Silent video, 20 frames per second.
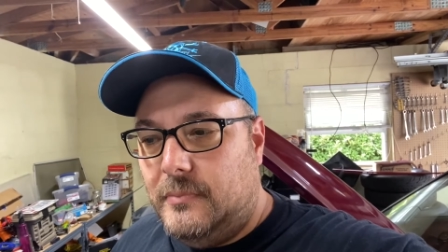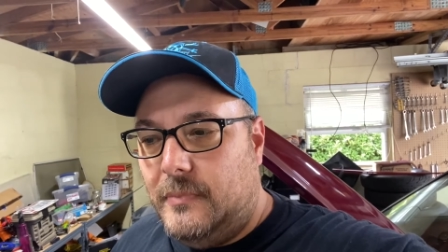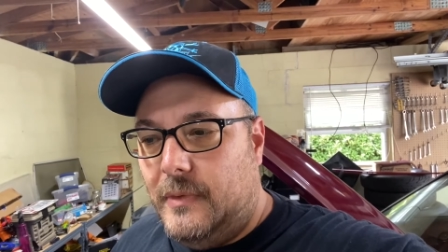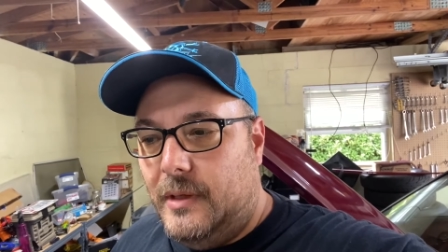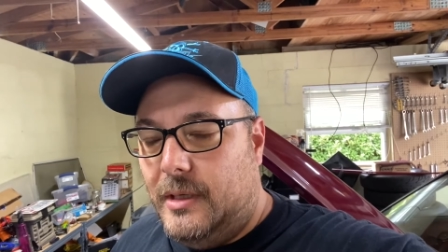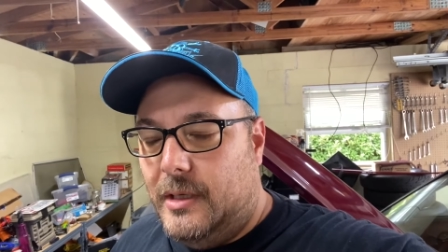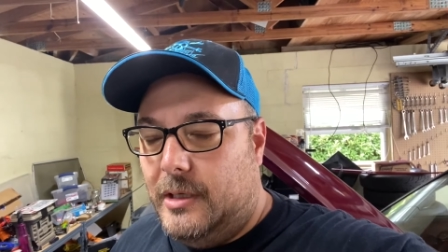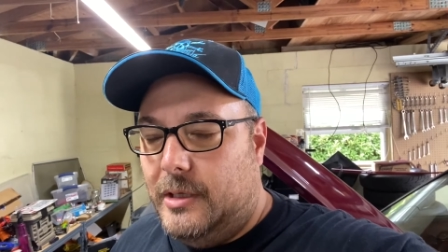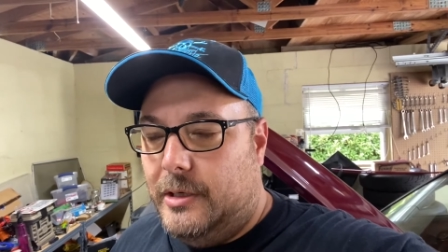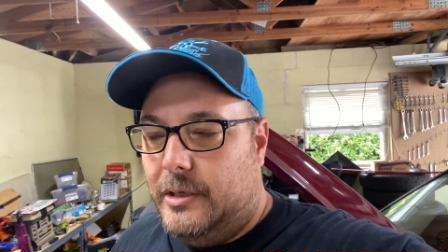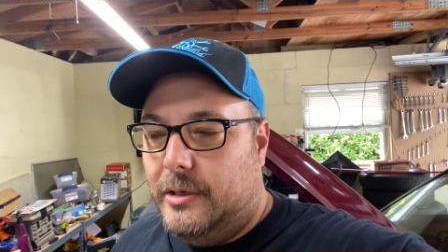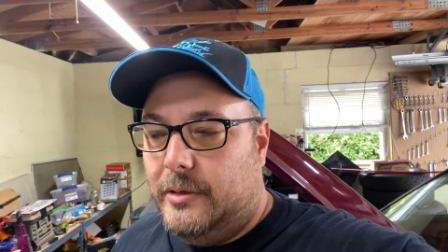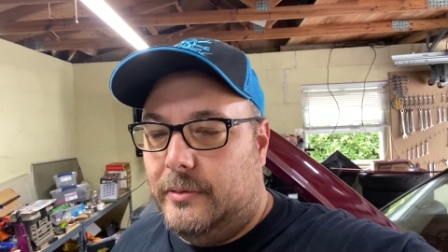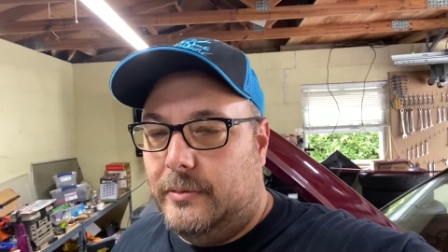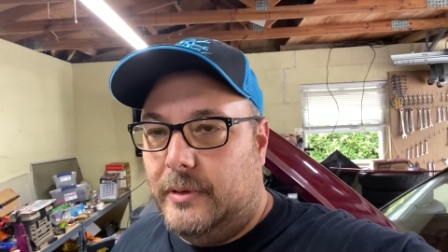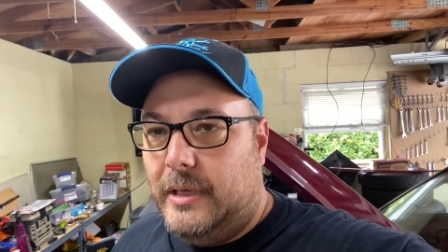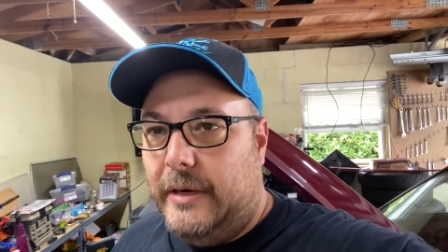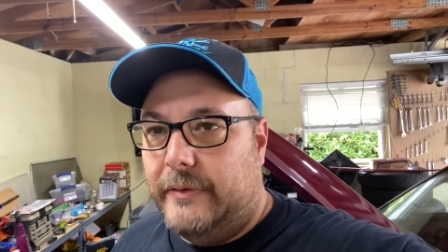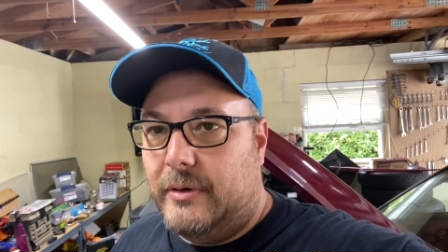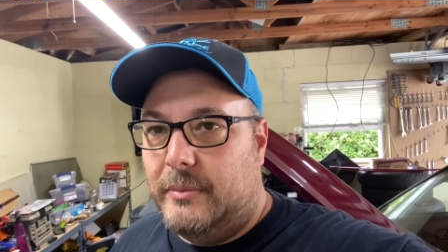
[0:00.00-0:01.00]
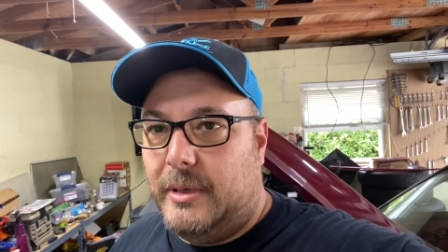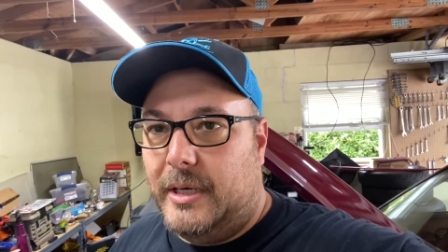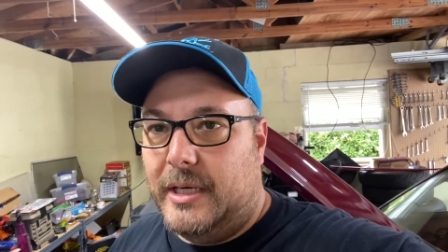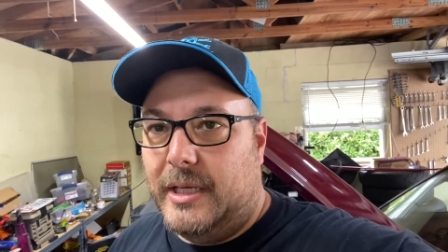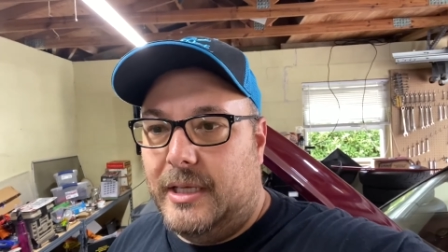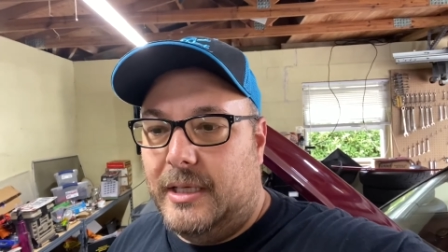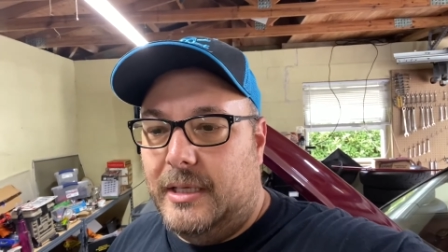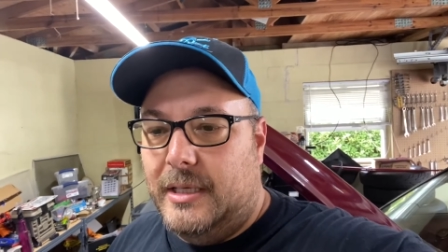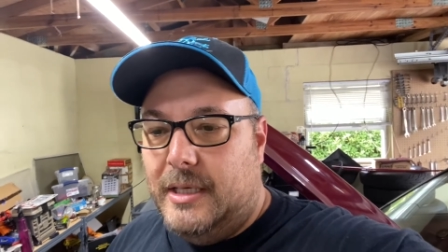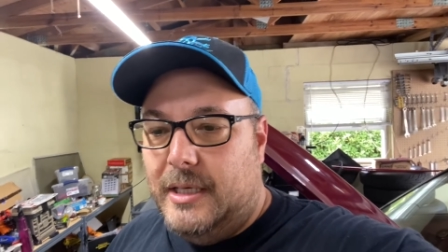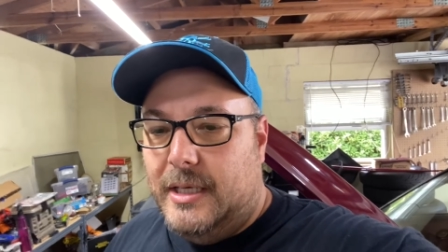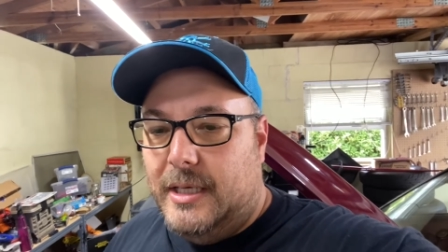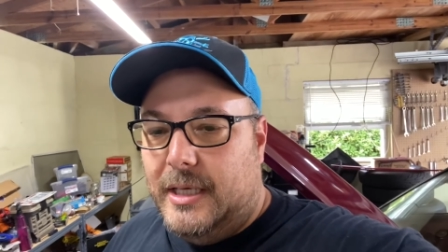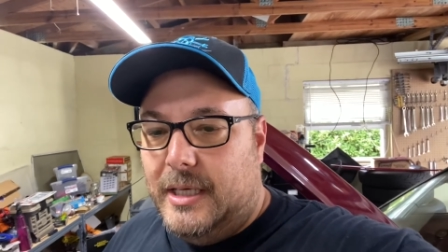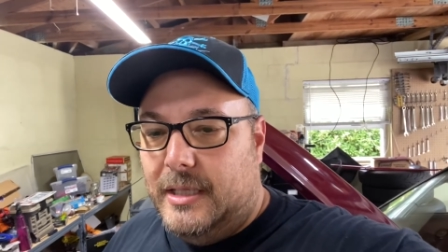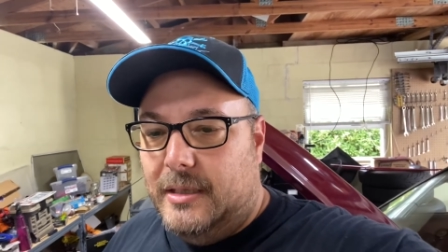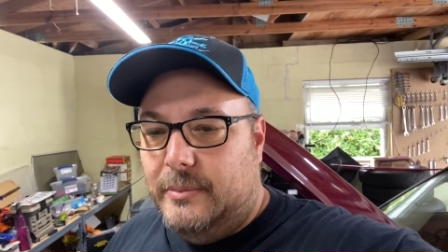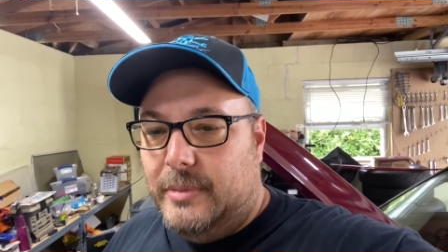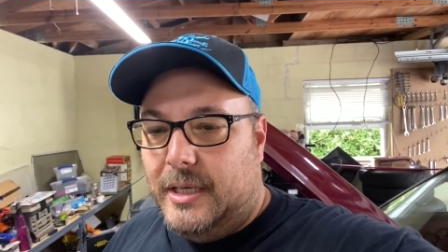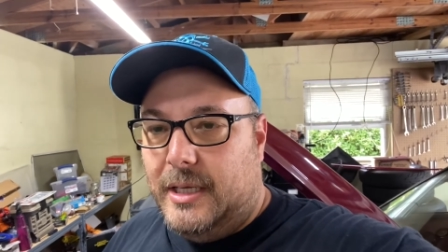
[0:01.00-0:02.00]
you know, everybody
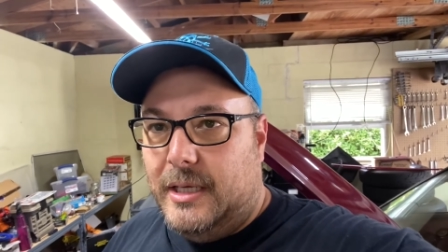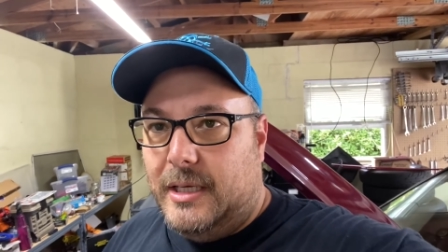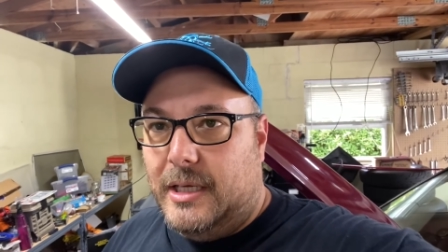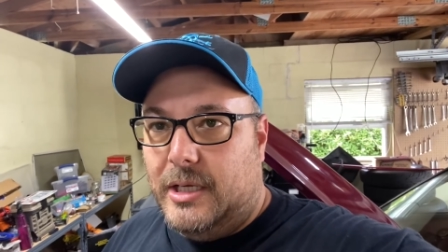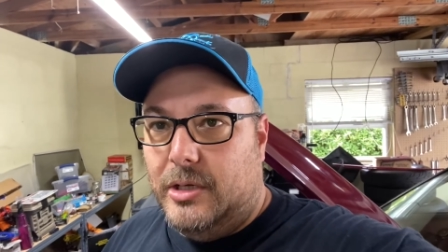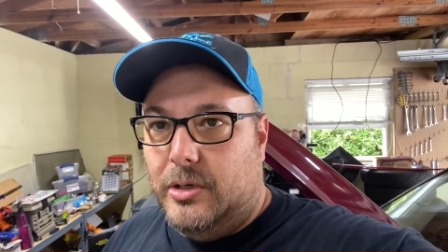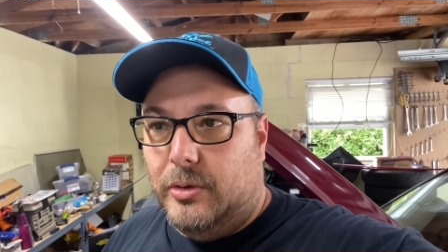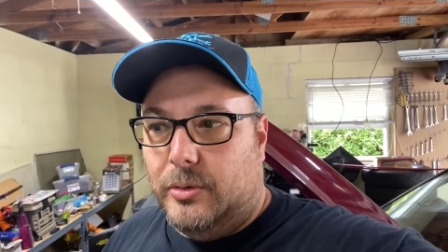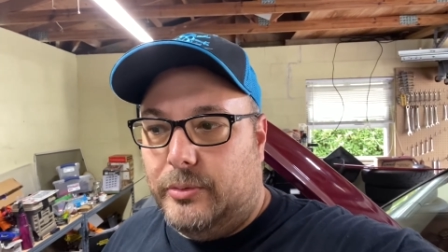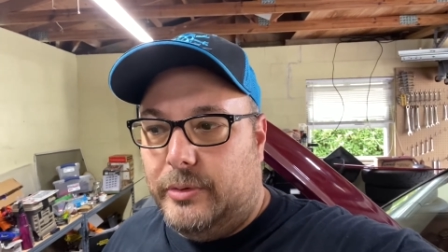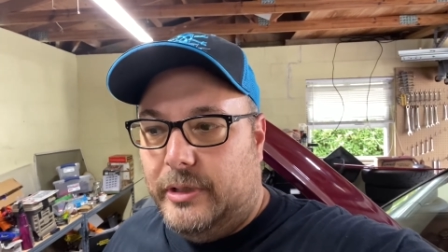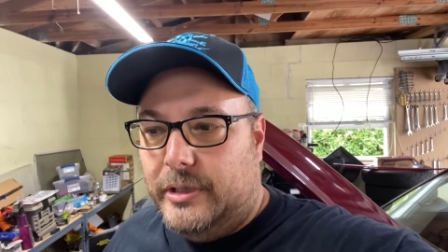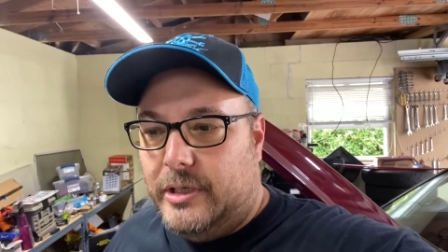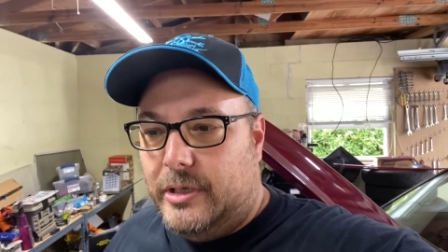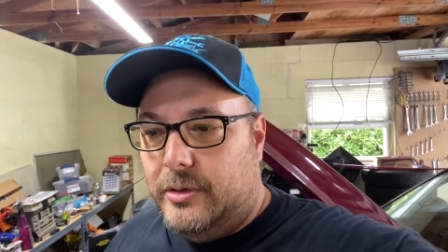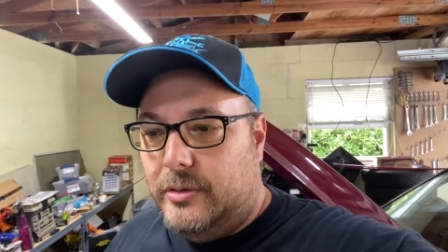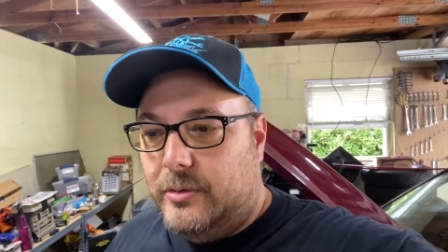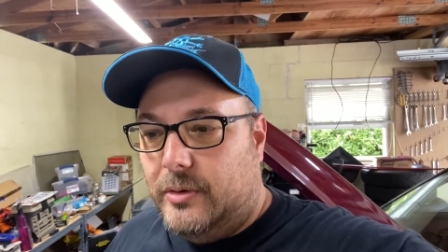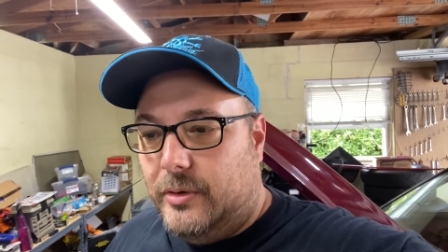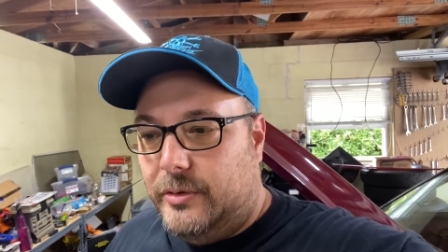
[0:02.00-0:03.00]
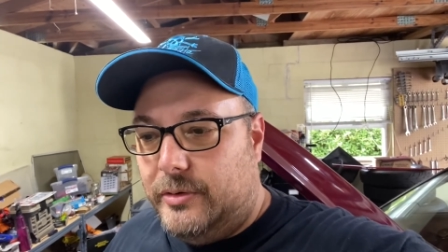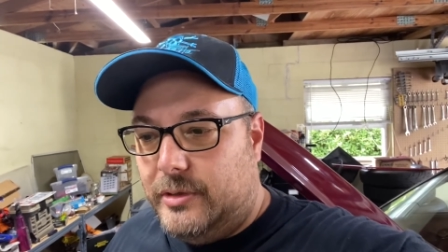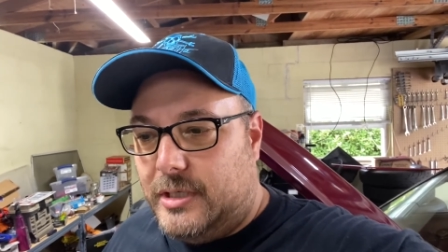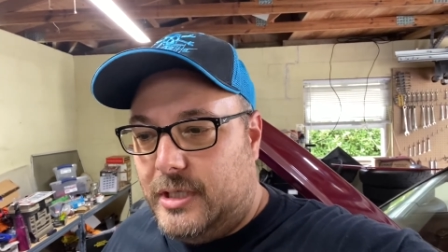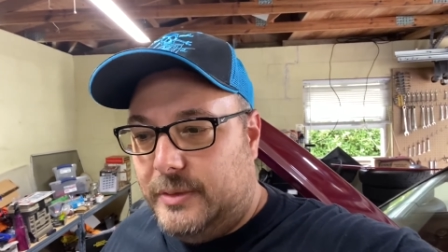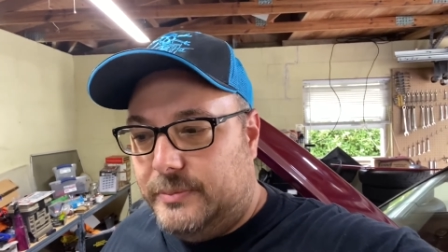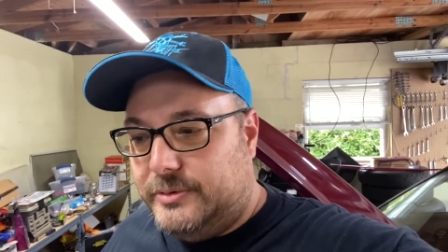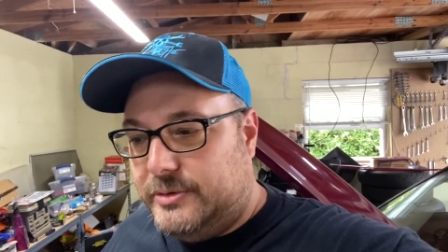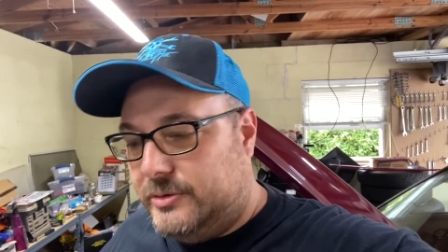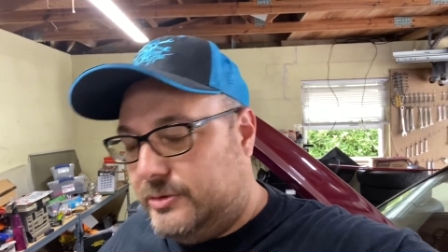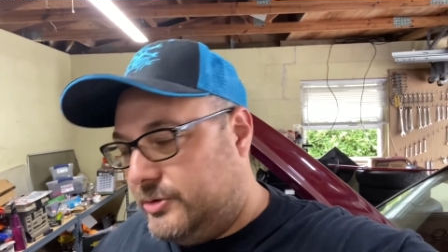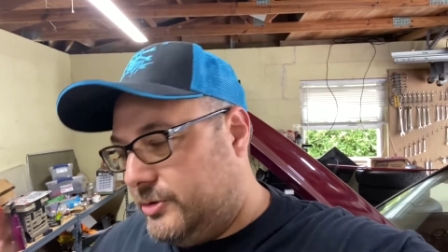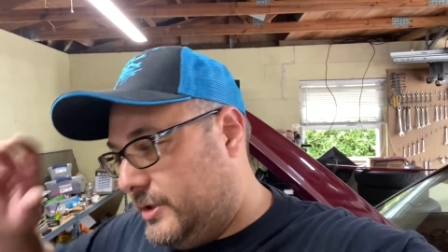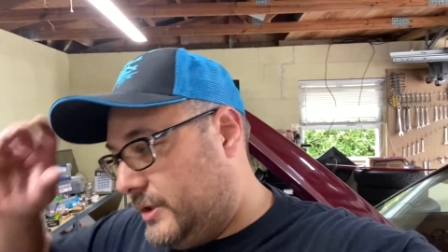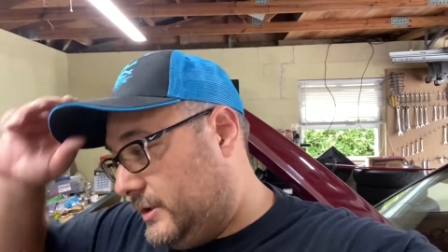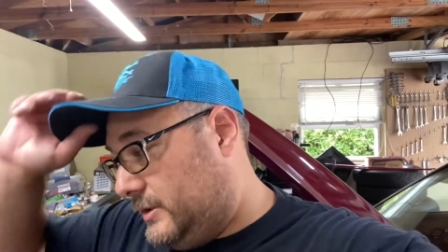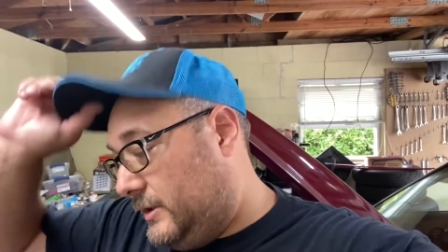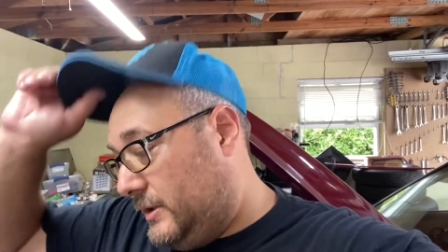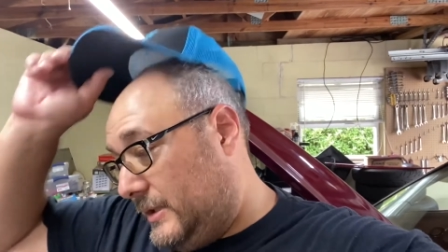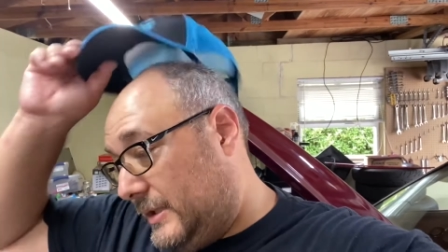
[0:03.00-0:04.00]
in the beginning, you don't really know all the tips and
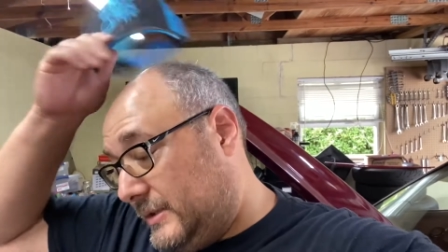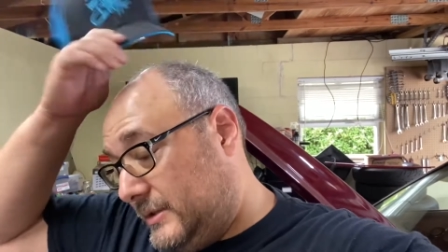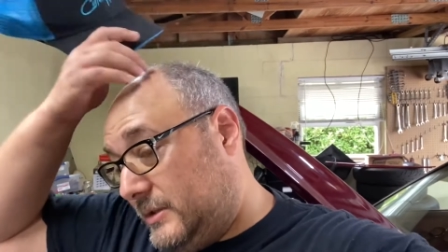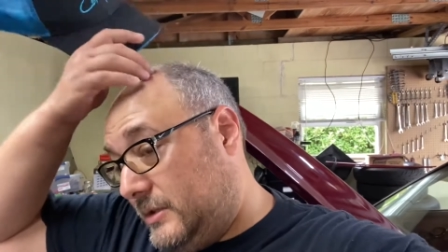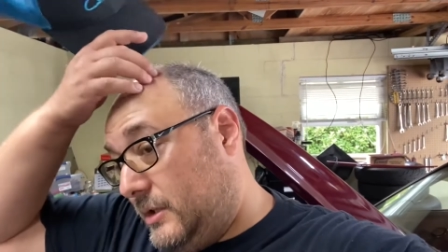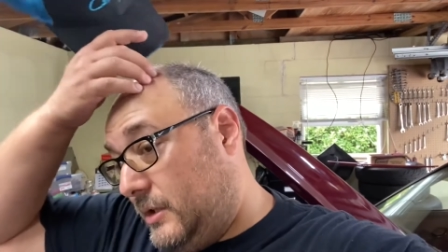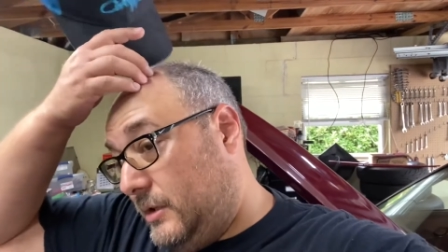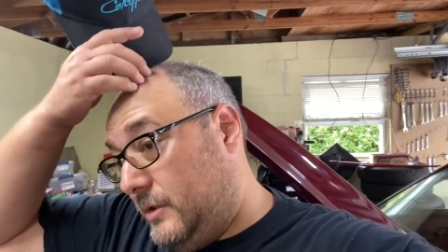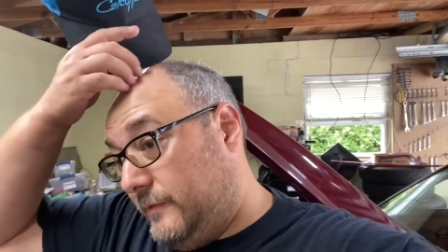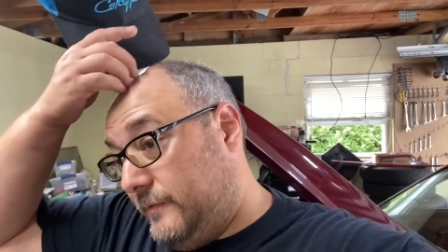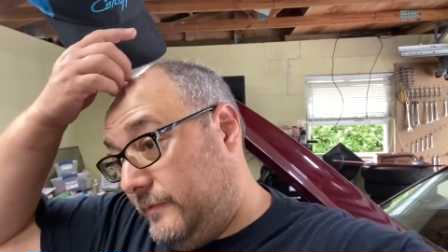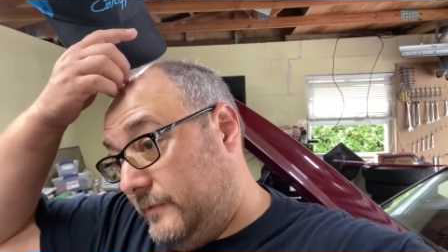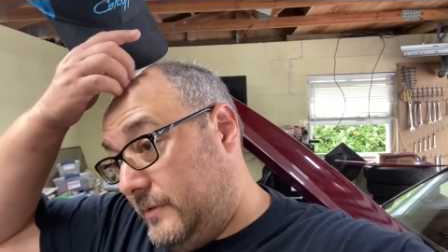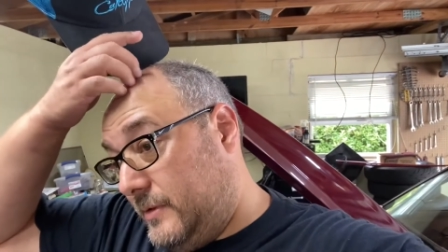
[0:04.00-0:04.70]
tricks of that stuff.